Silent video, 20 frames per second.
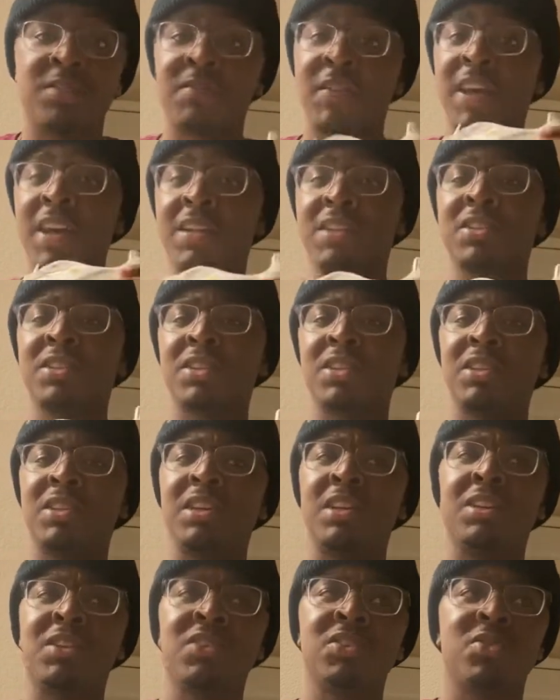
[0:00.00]
Vans and
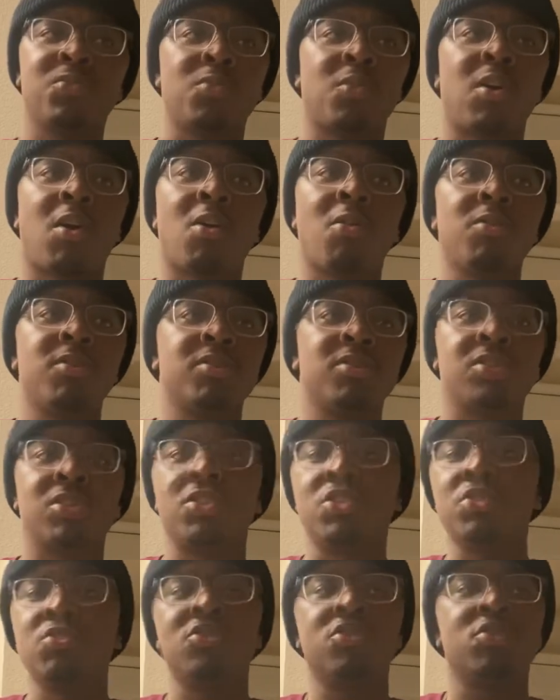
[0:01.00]
Adidas were always the
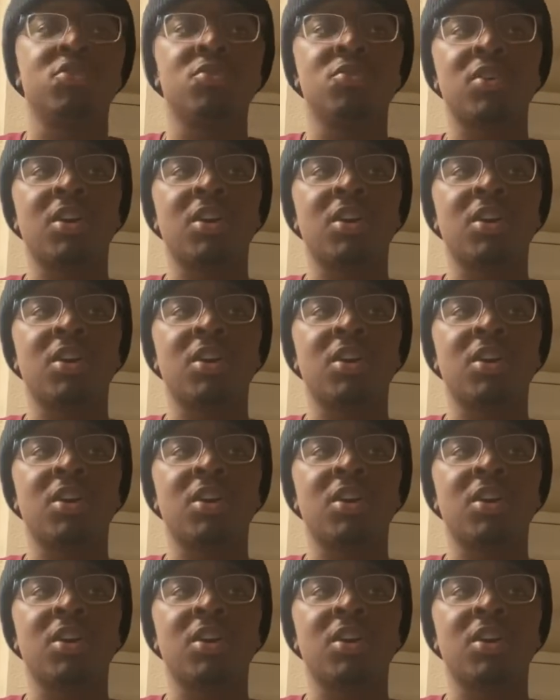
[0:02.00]
two shoe